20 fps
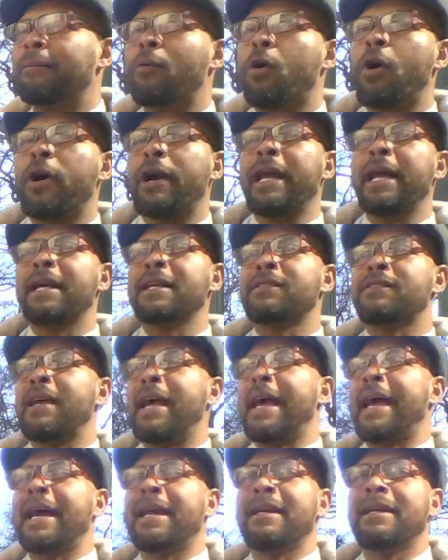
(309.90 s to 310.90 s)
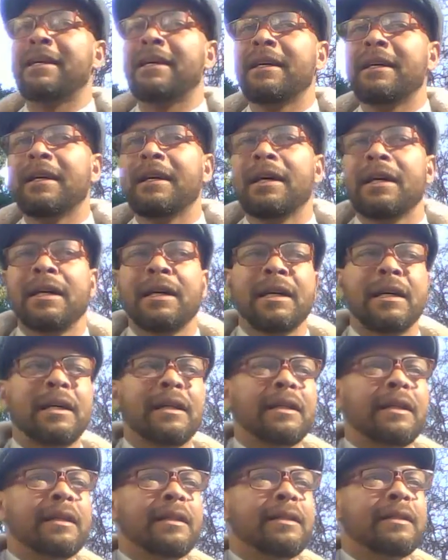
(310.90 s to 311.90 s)
mornings and
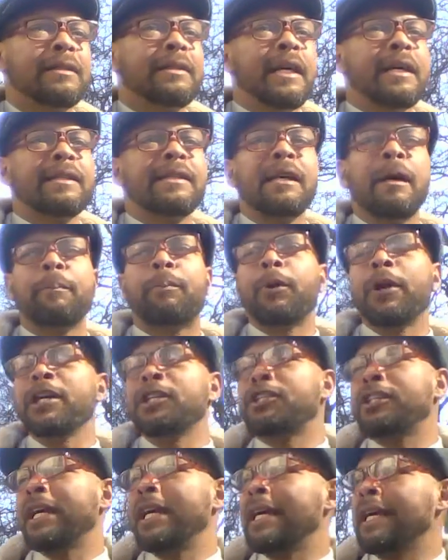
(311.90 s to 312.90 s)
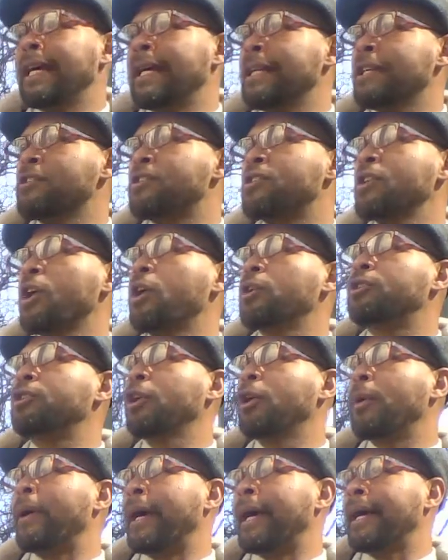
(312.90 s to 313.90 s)
did some preaching, and in so
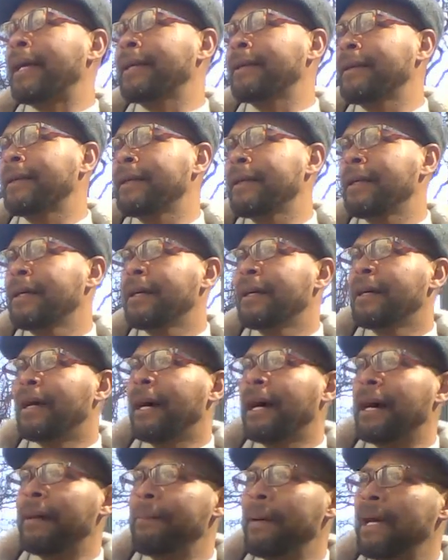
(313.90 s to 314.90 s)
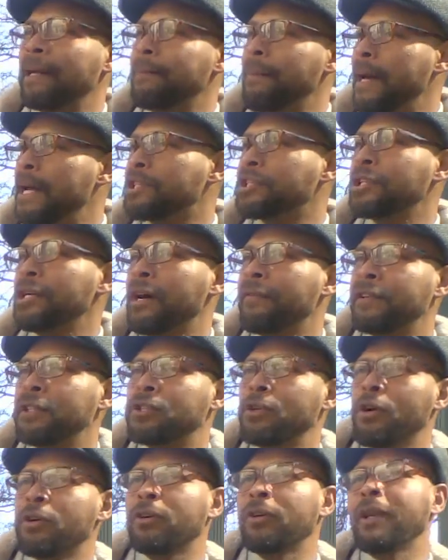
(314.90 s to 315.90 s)
doing, made mention of
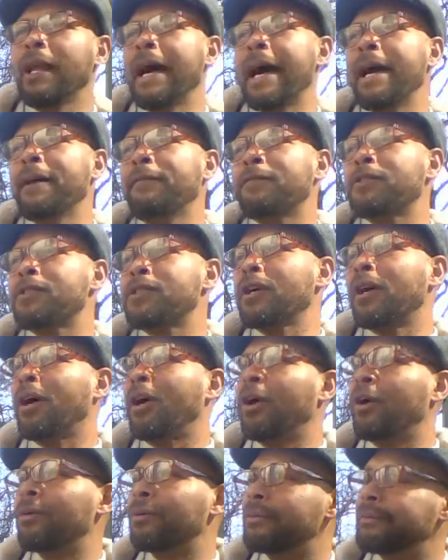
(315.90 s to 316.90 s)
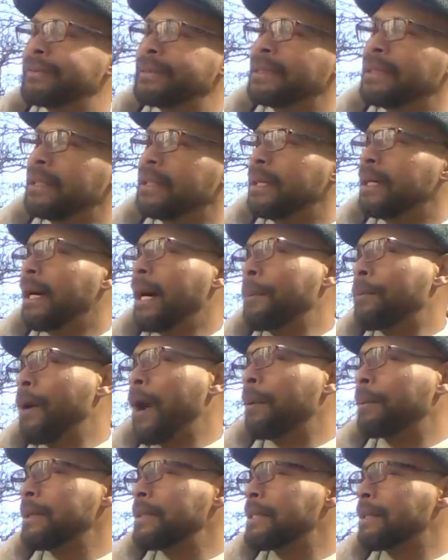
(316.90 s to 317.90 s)
eternal life, so I
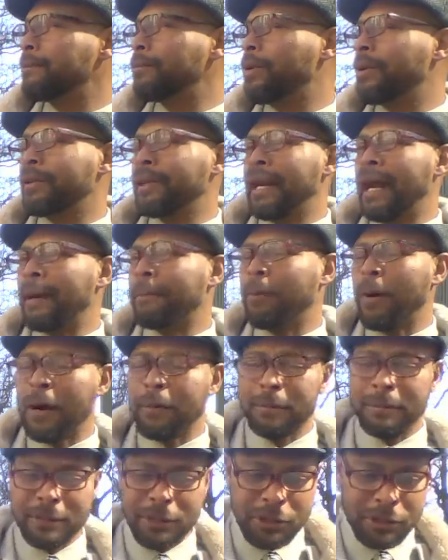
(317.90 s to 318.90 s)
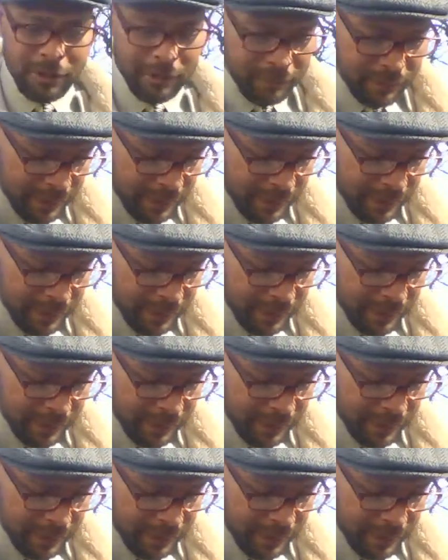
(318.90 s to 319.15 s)
probably did more than I probably should have